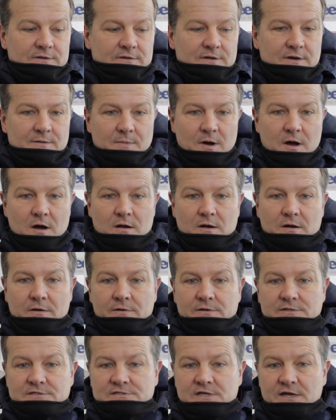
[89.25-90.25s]
a
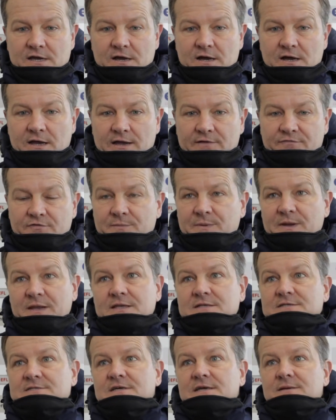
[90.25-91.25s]
marker and say, I have to be in
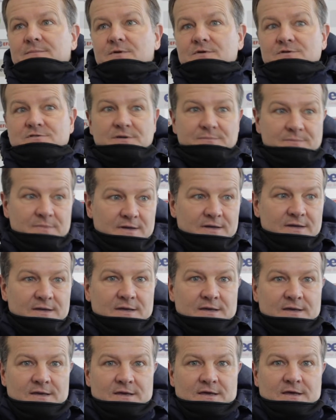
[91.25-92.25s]
the team because
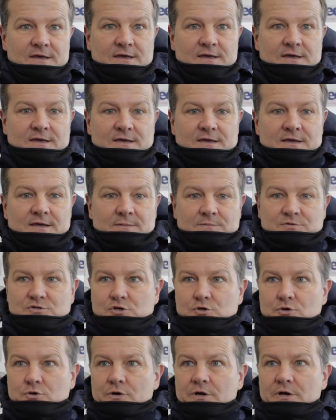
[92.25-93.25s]
I'm
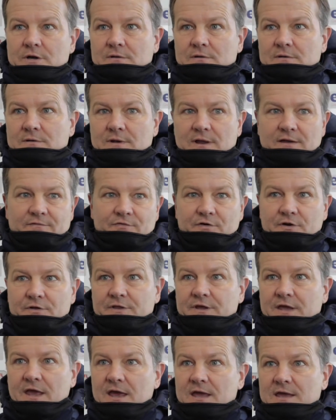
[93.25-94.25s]
scoring every
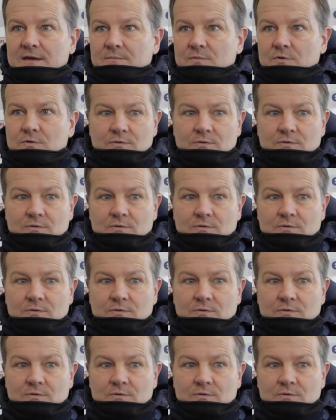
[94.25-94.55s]
other game,